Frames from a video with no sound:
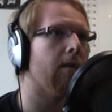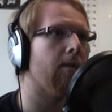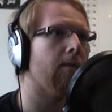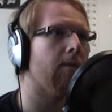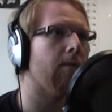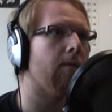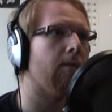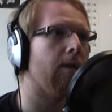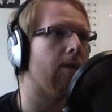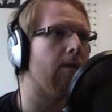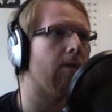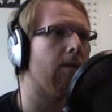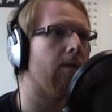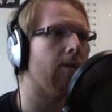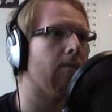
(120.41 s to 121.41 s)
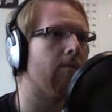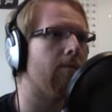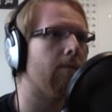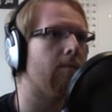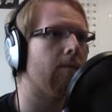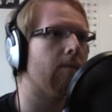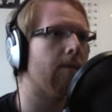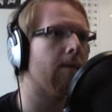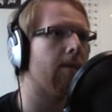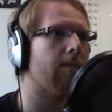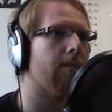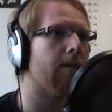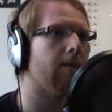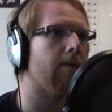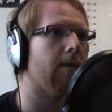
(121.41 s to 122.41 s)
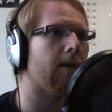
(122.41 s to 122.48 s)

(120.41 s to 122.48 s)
Oh, no, wait, no, I don't. What am I talking about?